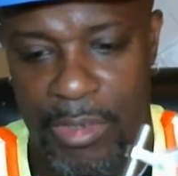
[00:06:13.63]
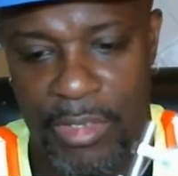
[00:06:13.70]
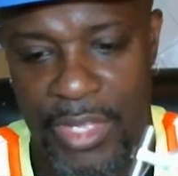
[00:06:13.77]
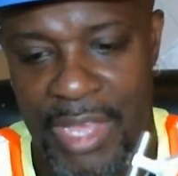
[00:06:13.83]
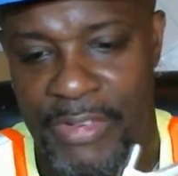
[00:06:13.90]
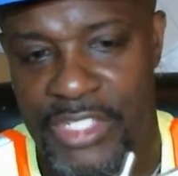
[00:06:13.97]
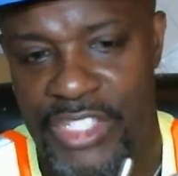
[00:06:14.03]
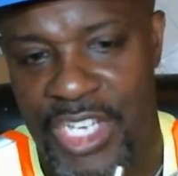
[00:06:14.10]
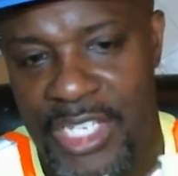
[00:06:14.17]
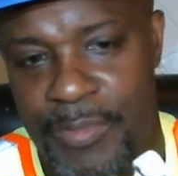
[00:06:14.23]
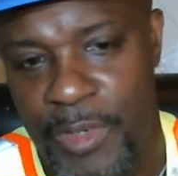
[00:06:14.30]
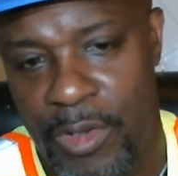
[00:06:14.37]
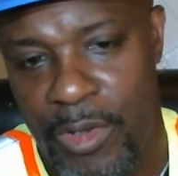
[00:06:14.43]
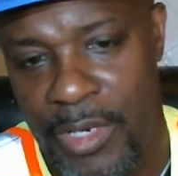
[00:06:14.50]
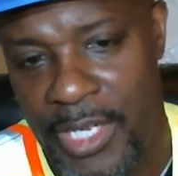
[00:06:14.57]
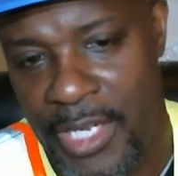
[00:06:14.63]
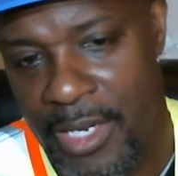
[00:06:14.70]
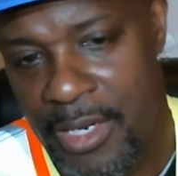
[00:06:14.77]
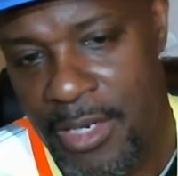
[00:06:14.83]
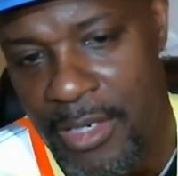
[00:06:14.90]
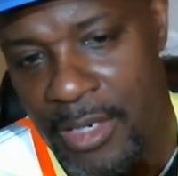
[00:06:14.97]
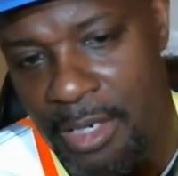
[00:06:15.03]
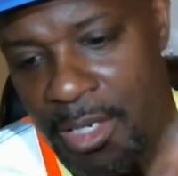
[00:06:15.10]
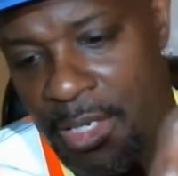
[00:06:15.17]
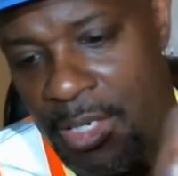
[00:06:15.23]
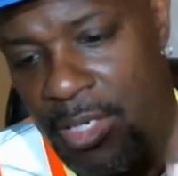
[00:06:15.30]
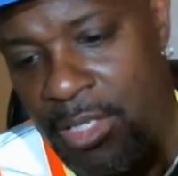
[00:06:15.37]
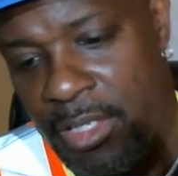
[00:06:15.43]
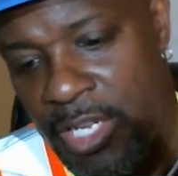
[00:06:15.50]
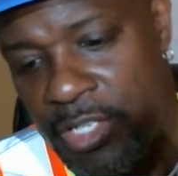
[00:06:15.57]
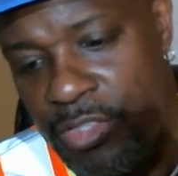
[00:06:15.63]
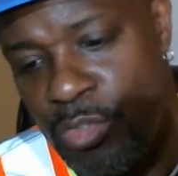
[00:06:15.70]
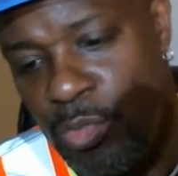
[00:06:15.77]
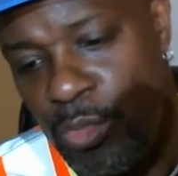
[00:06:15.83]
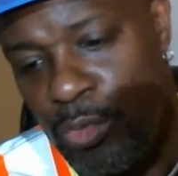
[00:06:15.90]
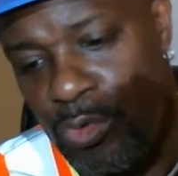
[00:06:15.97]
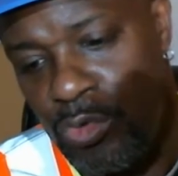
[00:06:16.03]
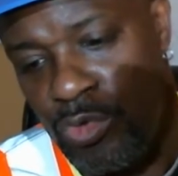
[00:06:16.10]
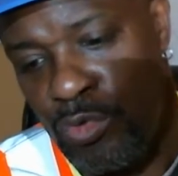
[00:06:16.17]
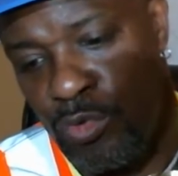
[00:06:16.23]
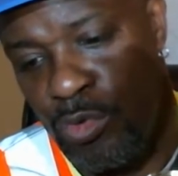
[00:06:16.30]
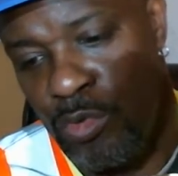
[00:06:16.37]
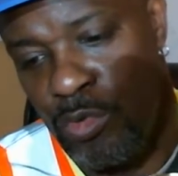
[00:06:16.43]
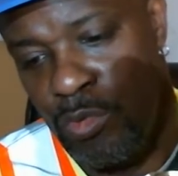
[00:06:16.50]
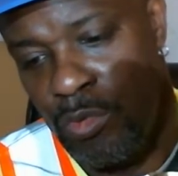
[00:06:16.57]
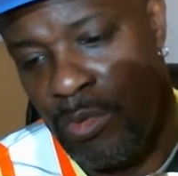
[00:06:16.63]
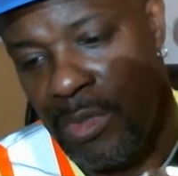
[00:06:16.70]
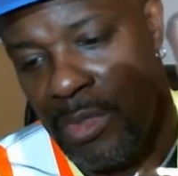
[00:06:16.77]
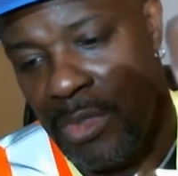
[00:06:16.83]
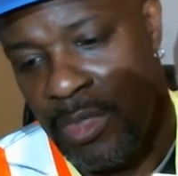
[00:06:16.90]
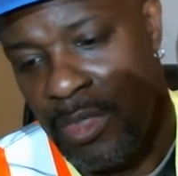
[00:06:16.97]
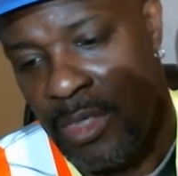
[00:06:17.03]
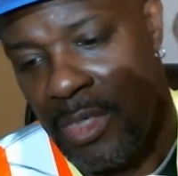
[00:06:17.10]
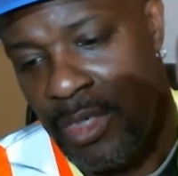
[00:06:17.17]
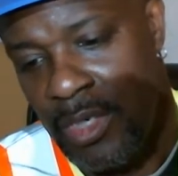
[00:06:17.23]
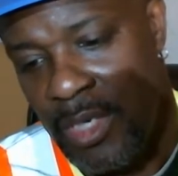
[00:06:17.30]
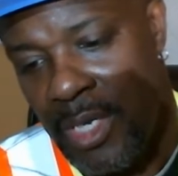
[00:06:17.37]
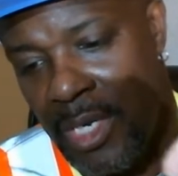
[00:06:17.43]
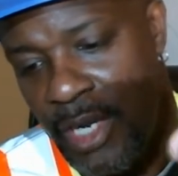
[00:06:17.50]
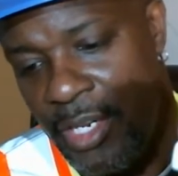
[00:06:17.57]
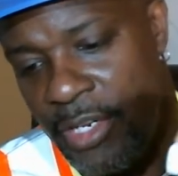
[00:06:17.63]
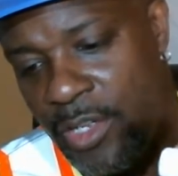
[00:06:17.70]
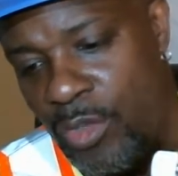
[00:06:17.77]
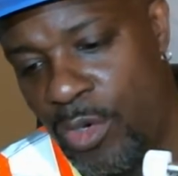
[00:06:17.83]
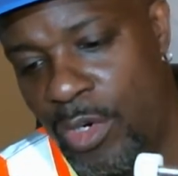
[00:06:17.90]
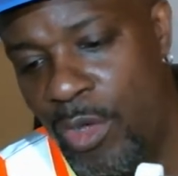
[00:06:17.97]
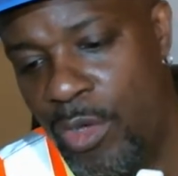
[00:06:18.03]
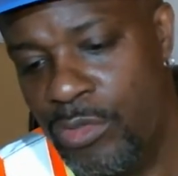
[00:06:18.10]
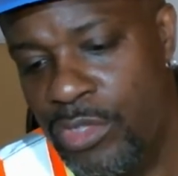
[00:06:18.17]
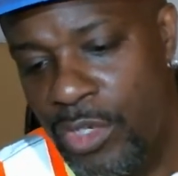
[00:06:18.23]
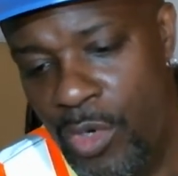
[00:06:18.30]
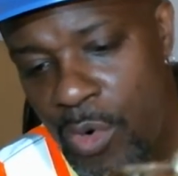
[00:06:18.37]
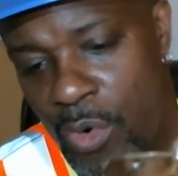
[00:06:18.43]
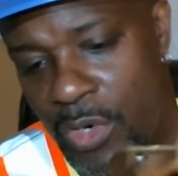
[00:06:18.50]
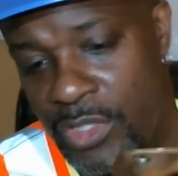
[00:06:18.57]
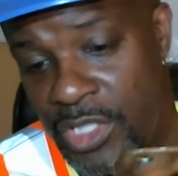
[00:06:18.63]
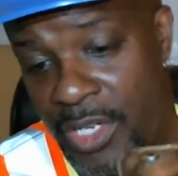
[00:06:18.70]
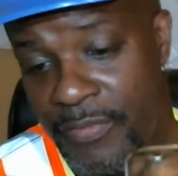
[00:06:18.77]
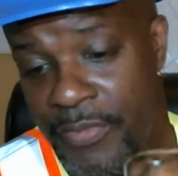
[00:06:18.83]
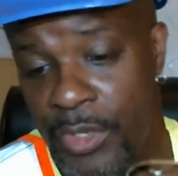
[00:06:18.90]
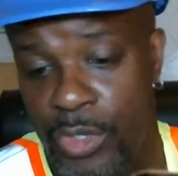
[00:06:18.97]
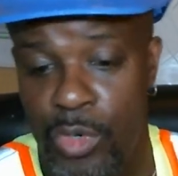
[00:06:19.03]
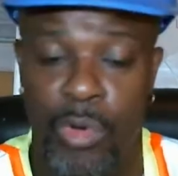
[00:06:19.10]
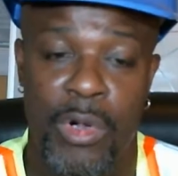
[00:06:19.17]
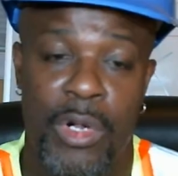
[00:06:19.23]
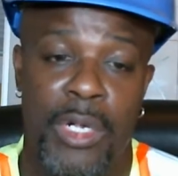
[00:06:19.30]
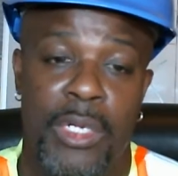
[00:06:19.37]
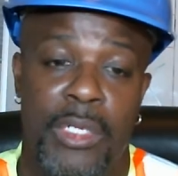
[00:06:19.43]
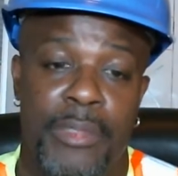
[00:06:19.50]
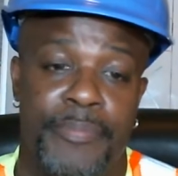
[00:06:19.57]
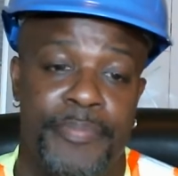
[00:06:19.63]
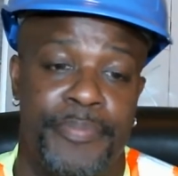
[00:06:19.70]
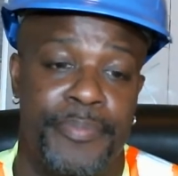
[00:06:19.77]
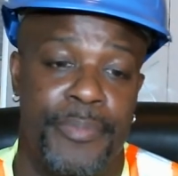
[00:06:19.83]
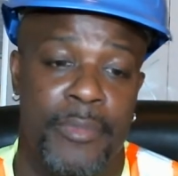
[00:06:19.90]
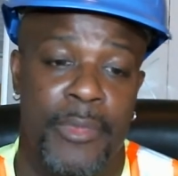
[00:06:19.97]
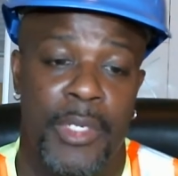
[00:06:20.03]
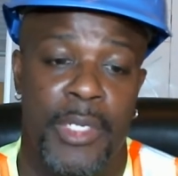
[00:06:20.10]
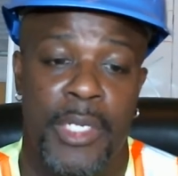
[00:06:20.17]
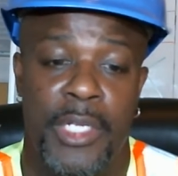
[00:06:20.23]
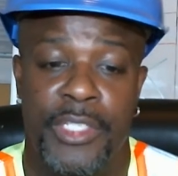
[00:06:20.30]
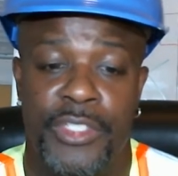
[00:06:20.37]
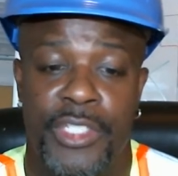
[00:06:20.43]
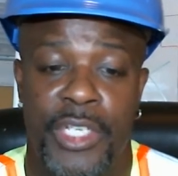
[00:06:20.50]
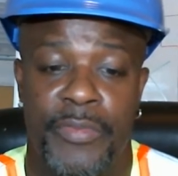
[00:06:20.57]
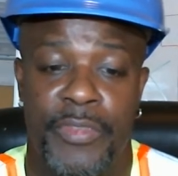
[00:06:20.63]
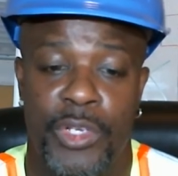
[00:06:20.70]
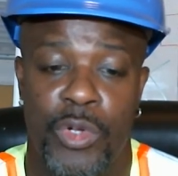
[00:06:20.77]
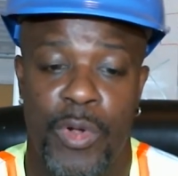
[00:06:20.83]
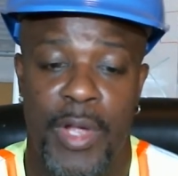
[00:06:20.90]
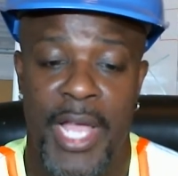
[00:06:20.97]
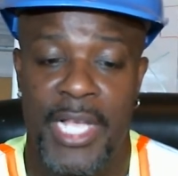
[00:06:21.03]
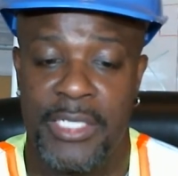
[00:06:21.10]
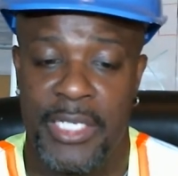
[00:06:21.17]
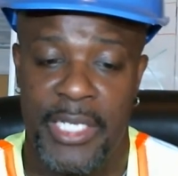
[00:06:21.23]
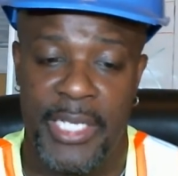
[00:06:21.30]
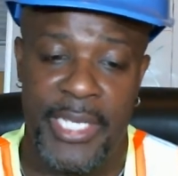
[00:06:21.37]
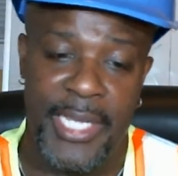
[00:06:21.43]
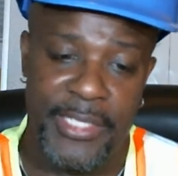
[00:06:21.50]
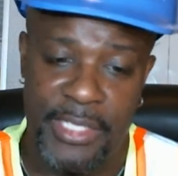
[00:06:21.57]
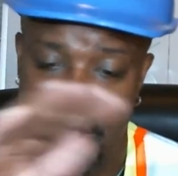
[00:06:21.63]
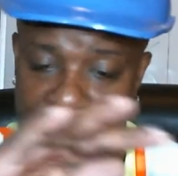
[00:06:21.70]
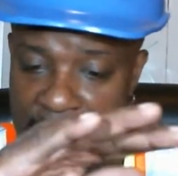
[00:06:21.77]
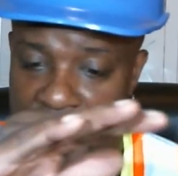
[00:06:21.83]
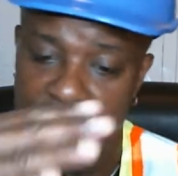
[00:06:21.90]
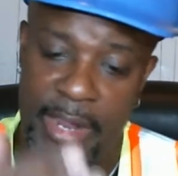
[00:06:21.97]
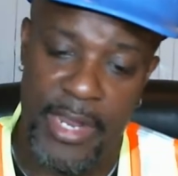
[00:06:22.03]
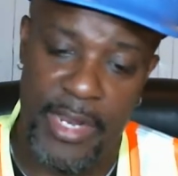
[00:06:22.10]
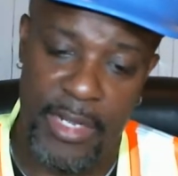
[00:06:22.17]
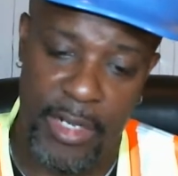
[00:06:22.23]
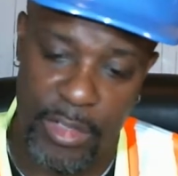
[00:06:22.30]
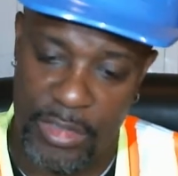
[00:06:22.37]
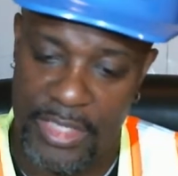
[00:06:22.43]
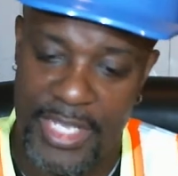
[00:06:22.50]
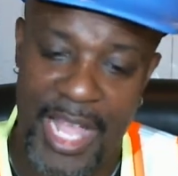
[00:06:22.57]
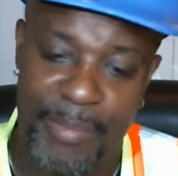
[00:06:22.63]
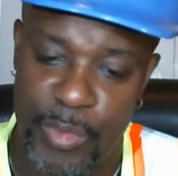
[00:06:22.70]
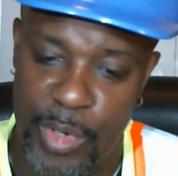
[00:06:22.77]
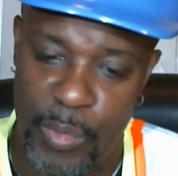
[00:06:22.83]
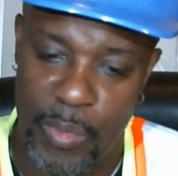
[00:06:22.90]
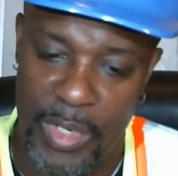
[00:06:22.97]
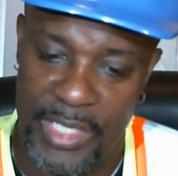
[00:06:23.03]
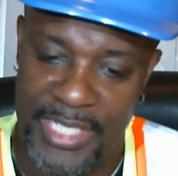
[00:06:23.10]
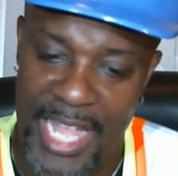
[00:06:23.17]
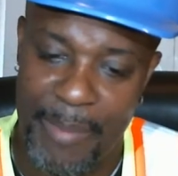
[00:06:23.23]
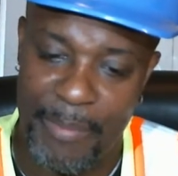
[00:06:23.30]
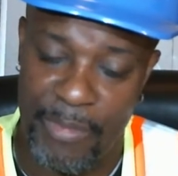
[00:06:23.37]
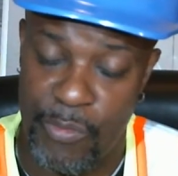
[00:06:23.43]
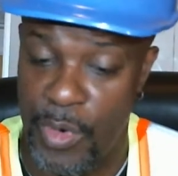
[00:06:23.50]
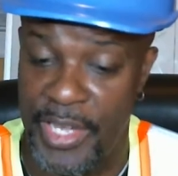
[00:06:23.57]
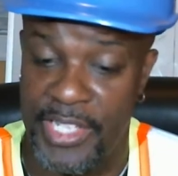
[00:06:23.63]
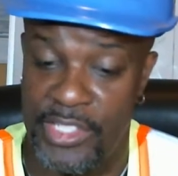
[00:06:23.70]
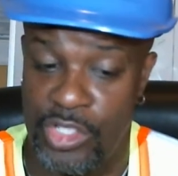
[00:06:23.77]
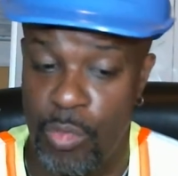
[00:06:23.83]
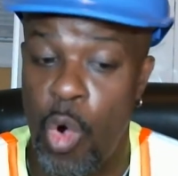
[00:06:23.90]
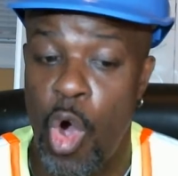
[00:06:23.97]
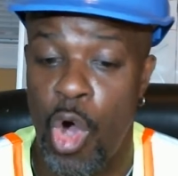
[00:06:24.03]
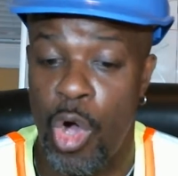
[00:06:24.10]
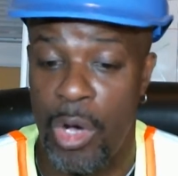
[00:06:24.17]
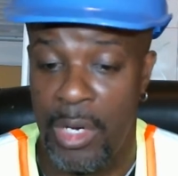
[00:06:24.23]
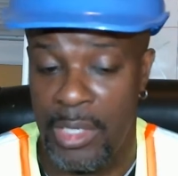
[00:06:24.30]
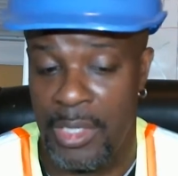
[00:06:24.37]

You have adjustment on here that you screw, and then you close the door and see if the door actually hits there and stops where you want to stop before it hits the wall.